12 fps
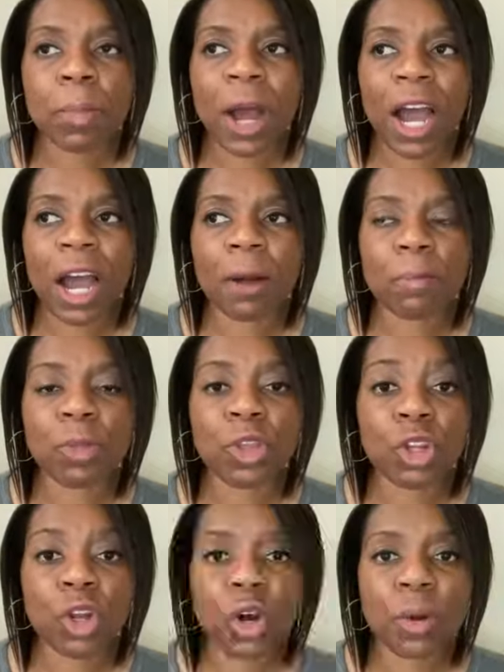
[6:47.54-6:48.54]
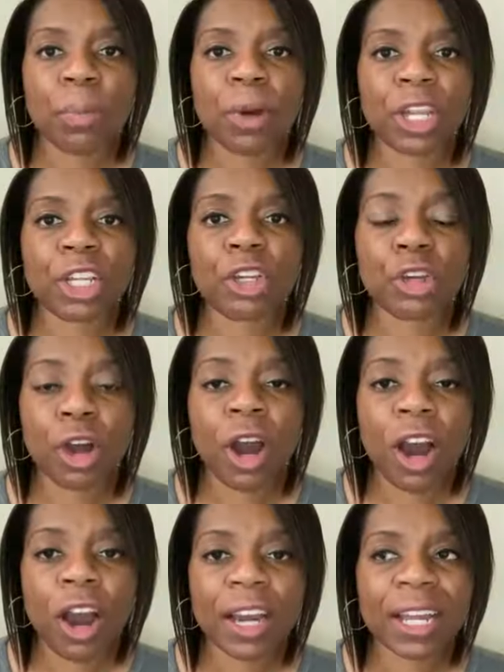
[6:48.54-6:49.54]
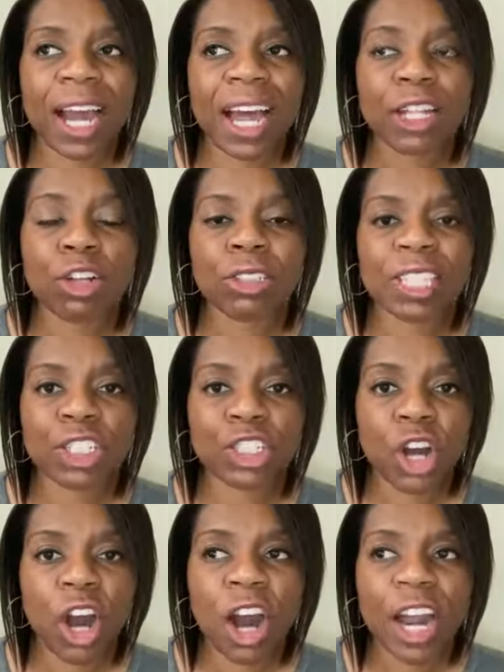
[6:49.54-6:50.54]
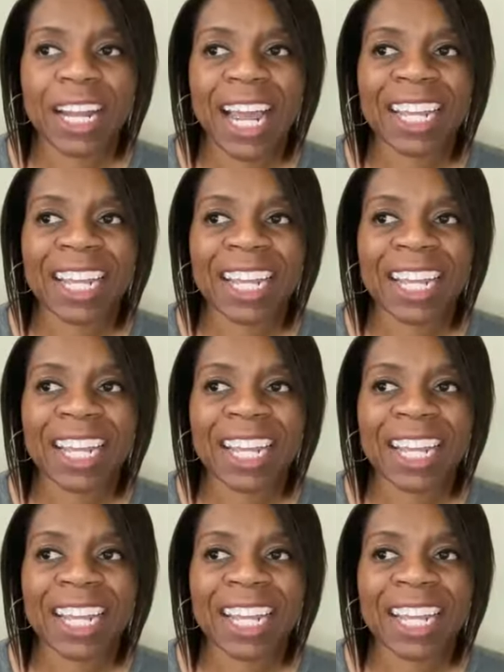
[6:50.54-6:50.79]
um, you know but your heart god looks at your heart